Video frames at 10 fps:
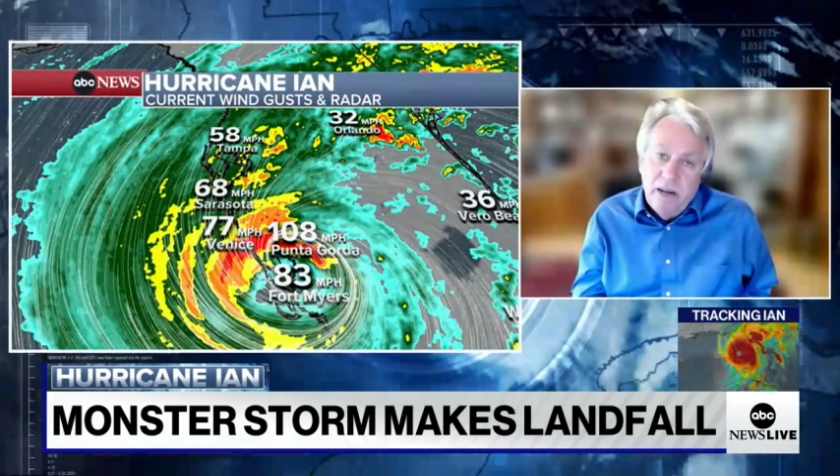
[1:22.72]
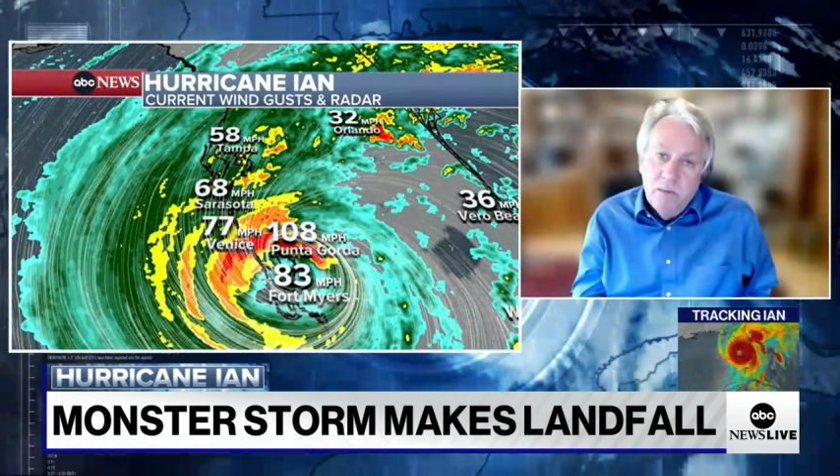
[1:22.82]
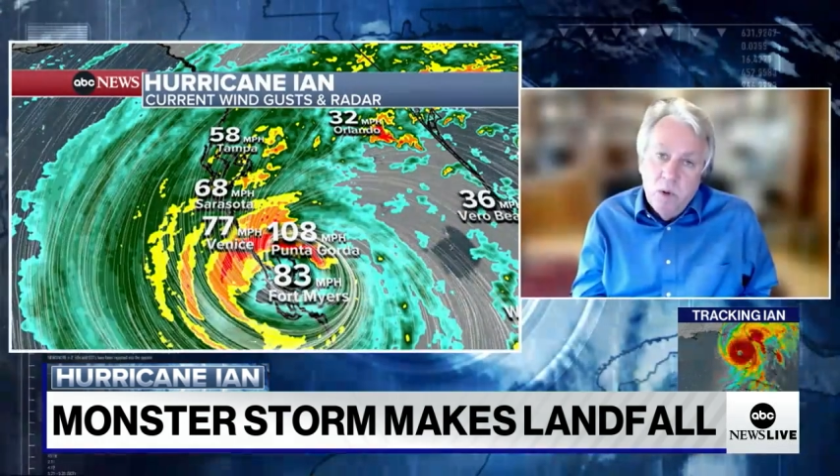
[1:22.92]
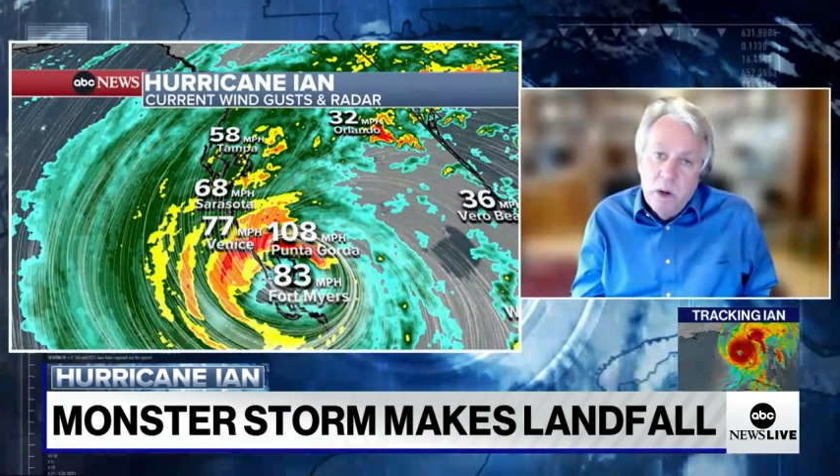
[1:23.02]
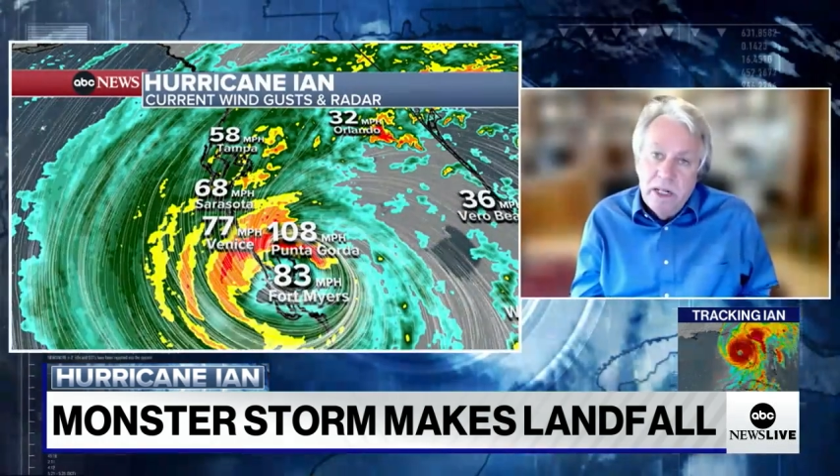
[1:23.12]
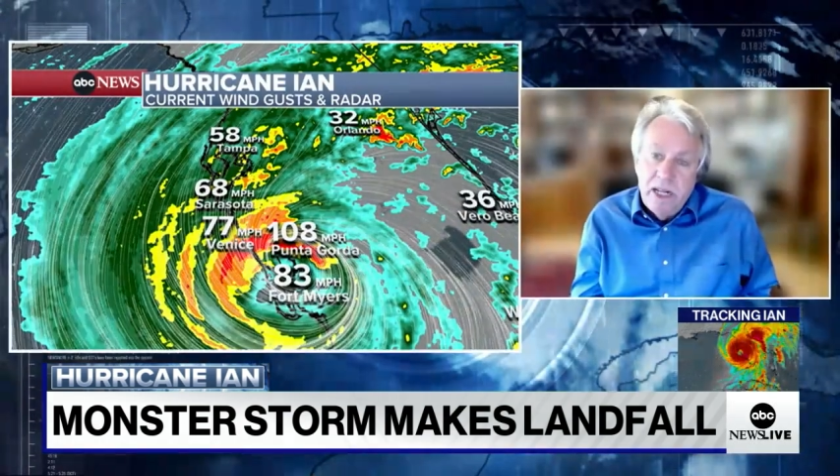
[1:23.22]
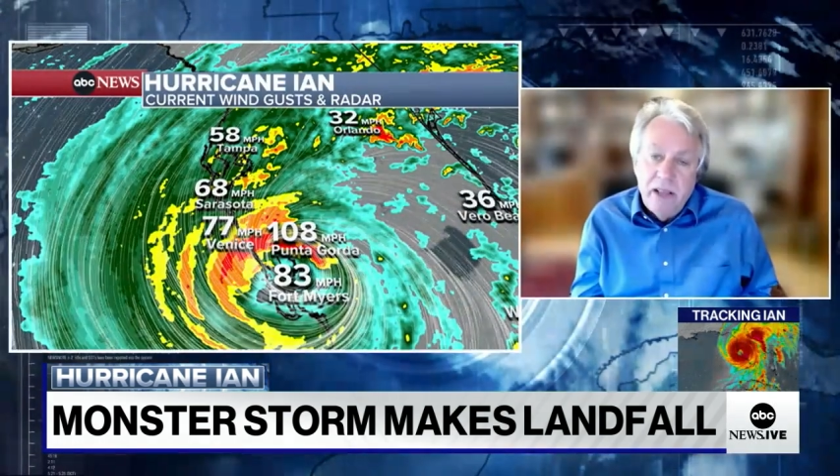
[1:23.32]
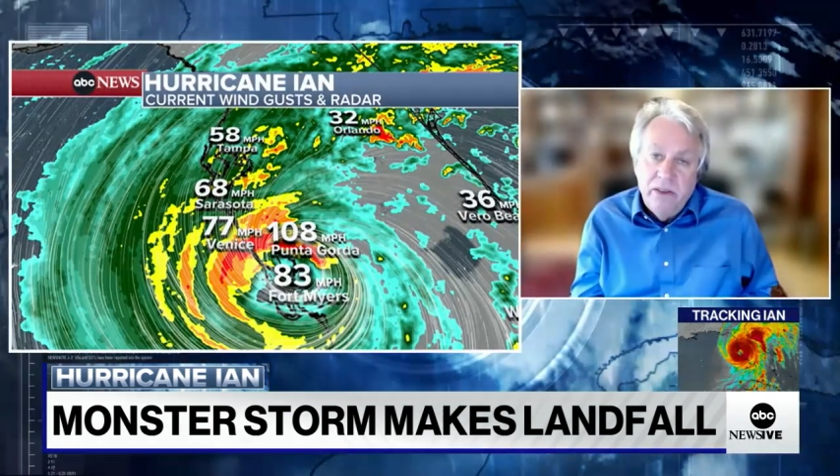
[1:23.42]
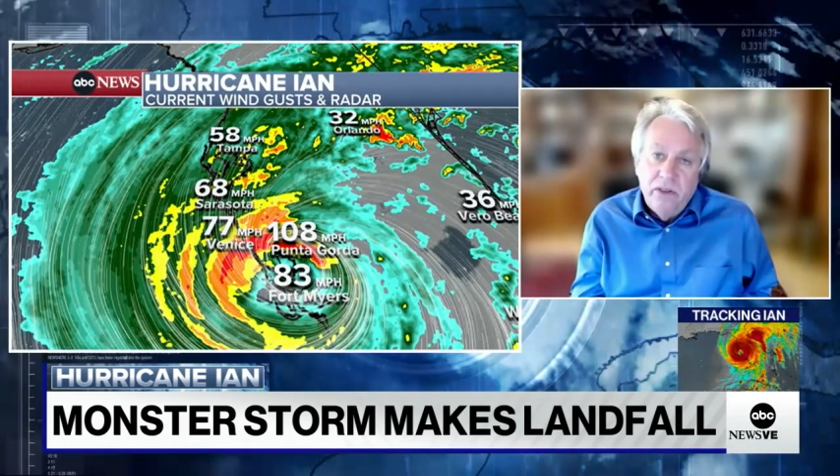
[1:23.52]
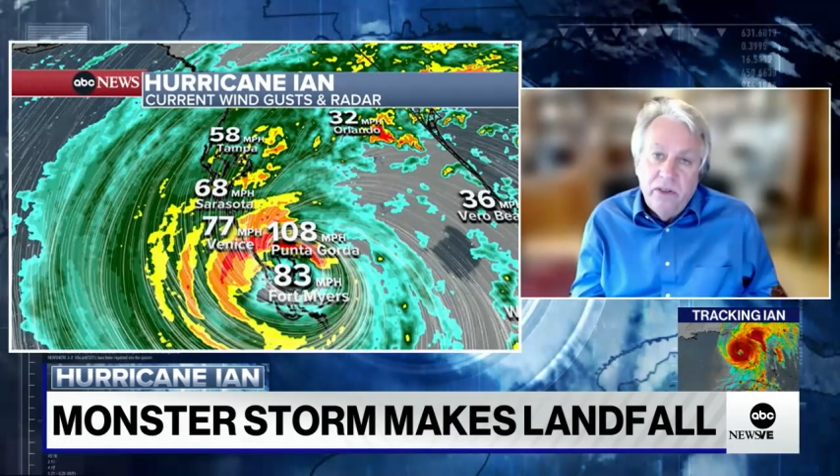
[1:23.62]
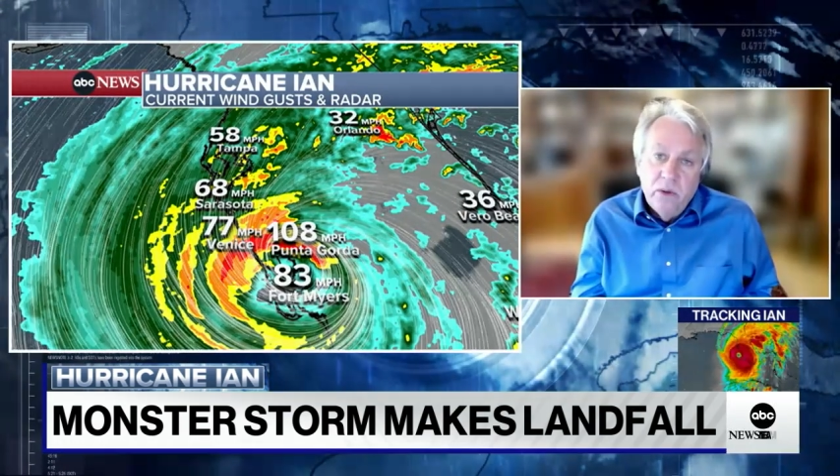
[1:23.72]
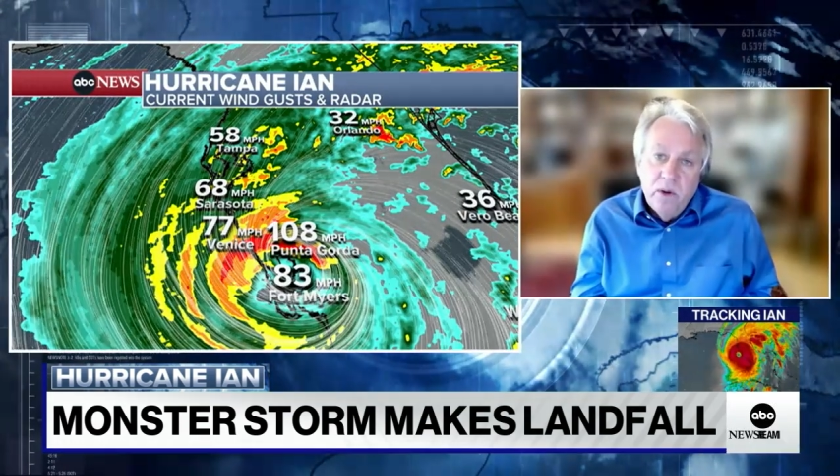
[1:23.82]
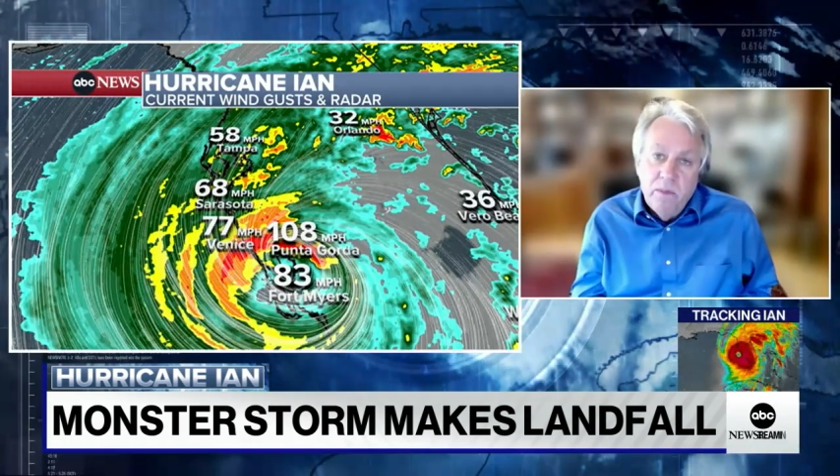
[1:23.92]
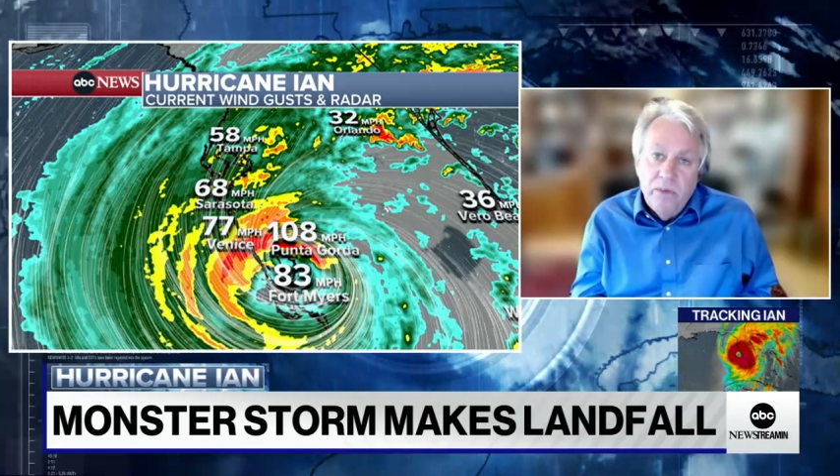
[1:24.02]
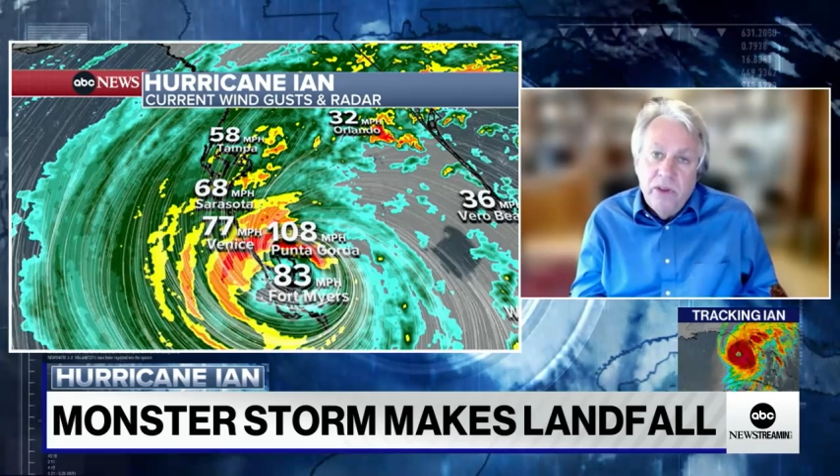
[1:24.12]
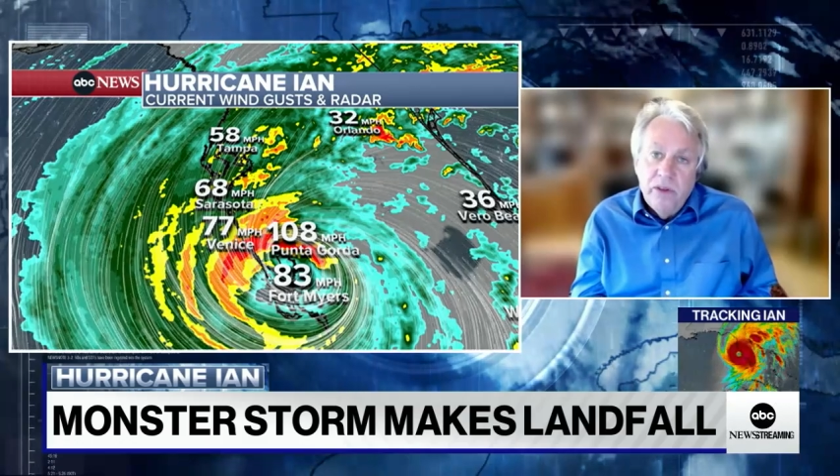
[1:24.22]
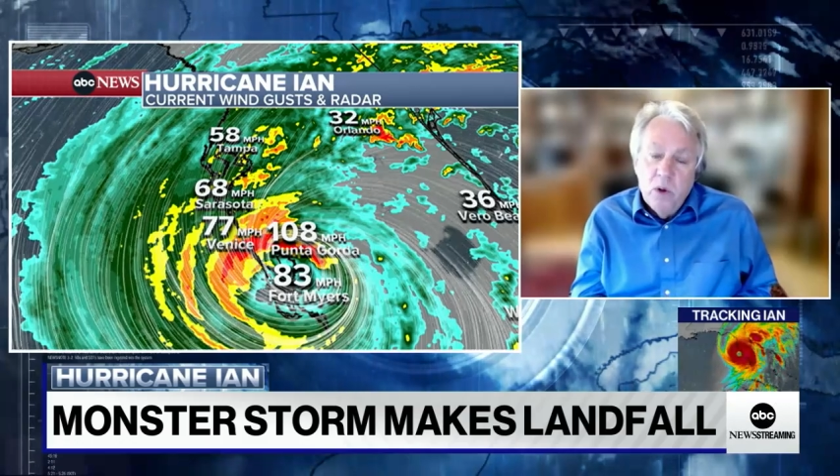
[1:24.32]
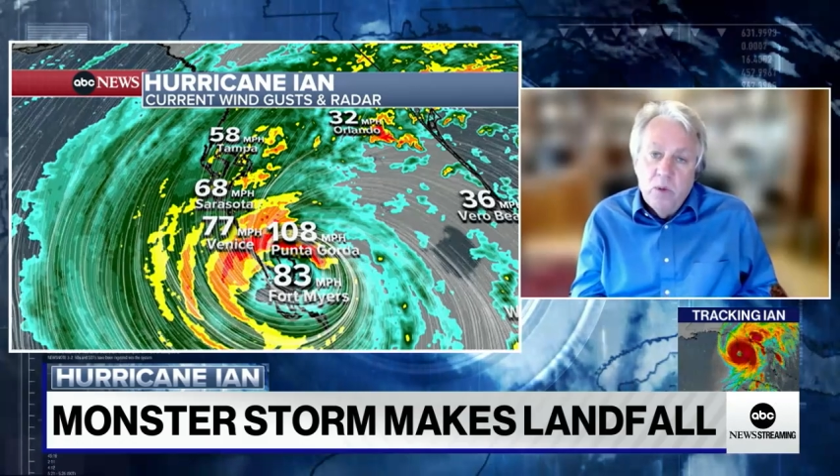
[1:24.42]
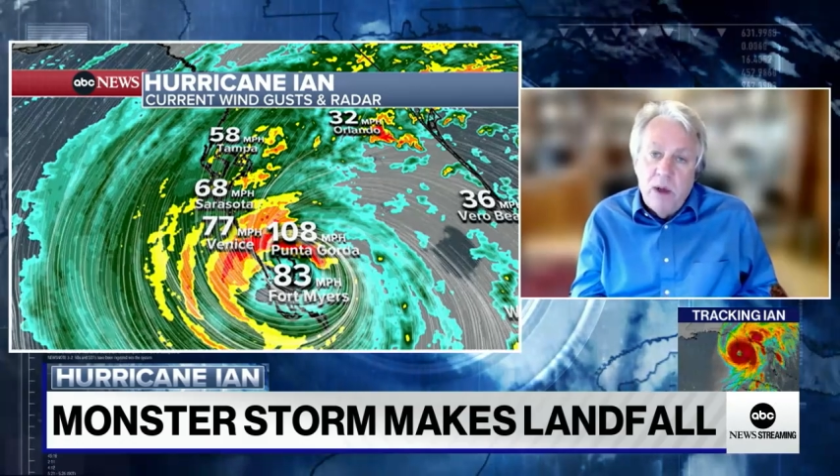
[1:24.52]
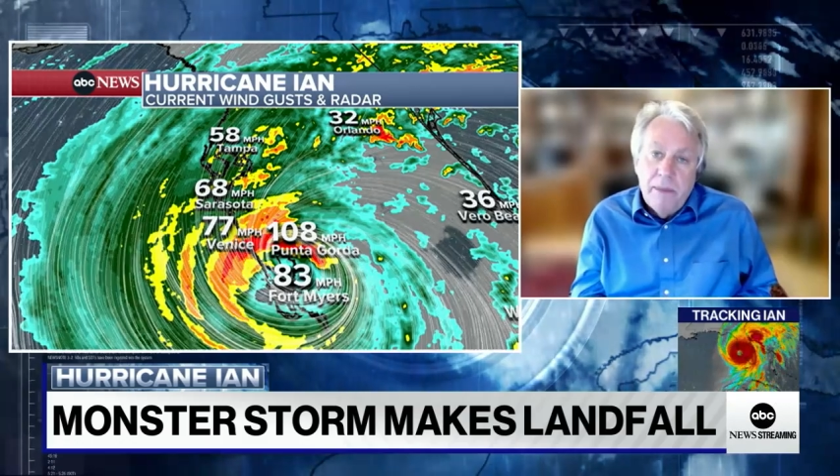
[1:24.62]
more intense storms and
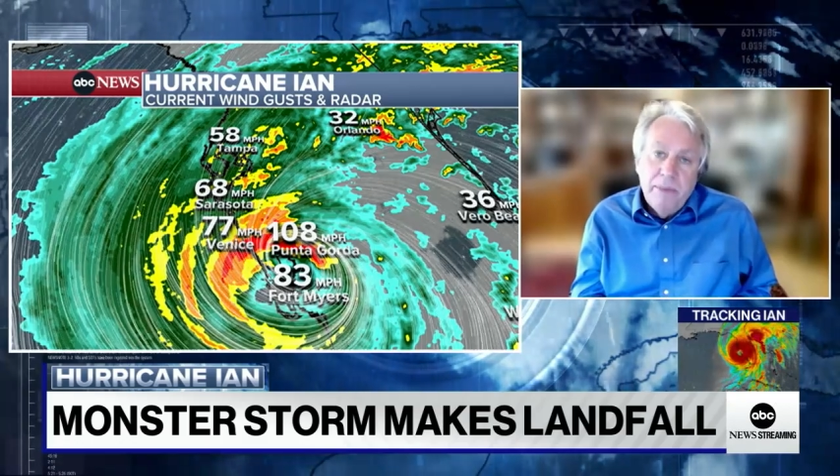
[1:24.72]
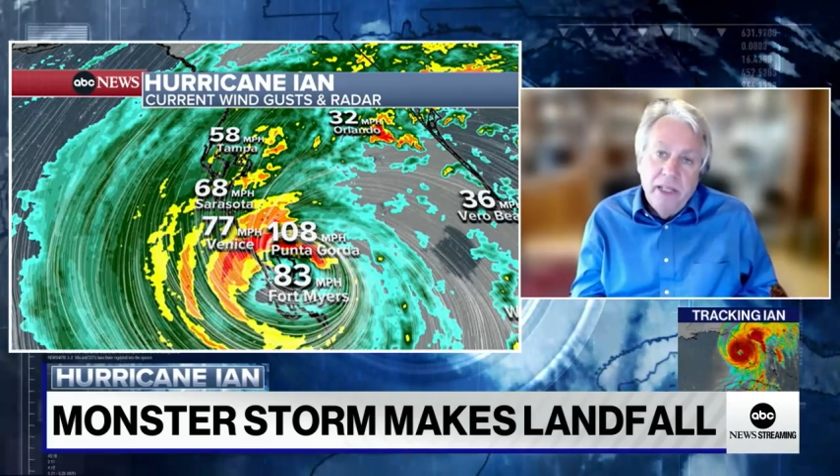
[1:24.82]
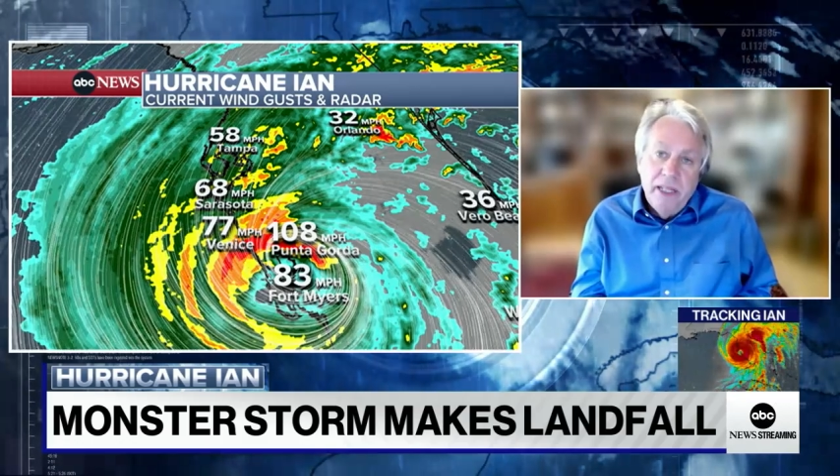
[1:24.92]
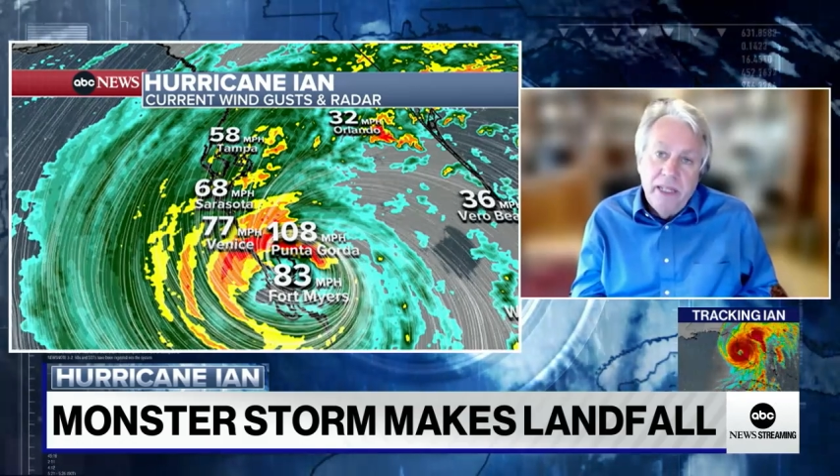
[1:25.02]
more rapidly